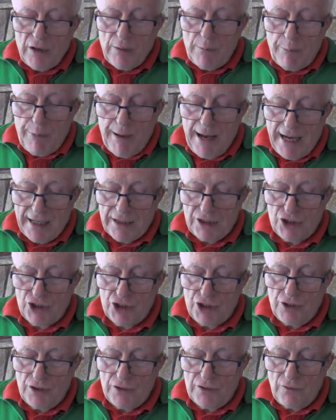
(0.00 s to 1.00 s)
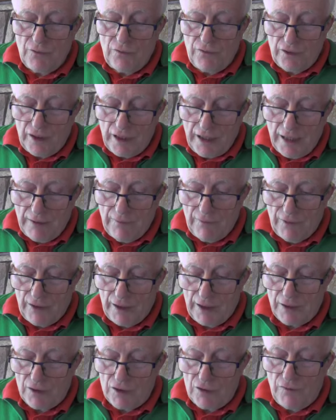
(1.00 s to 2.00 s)
compassionate and
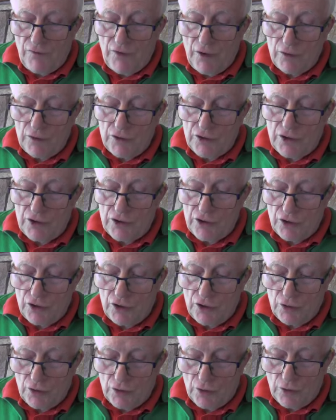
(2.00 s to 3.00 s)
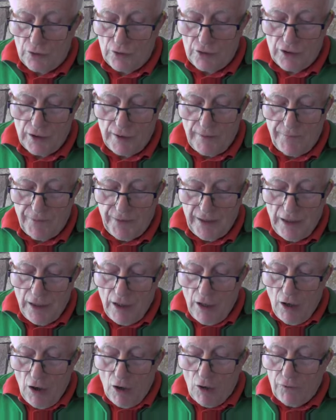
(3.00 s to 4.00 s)
forgiving, devoted to good,
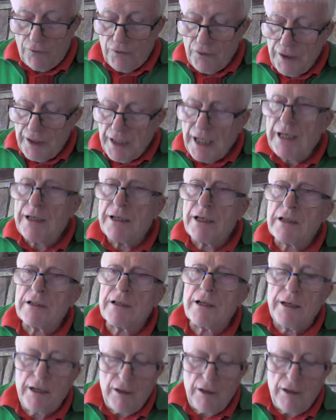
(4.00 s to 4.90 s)
often needing to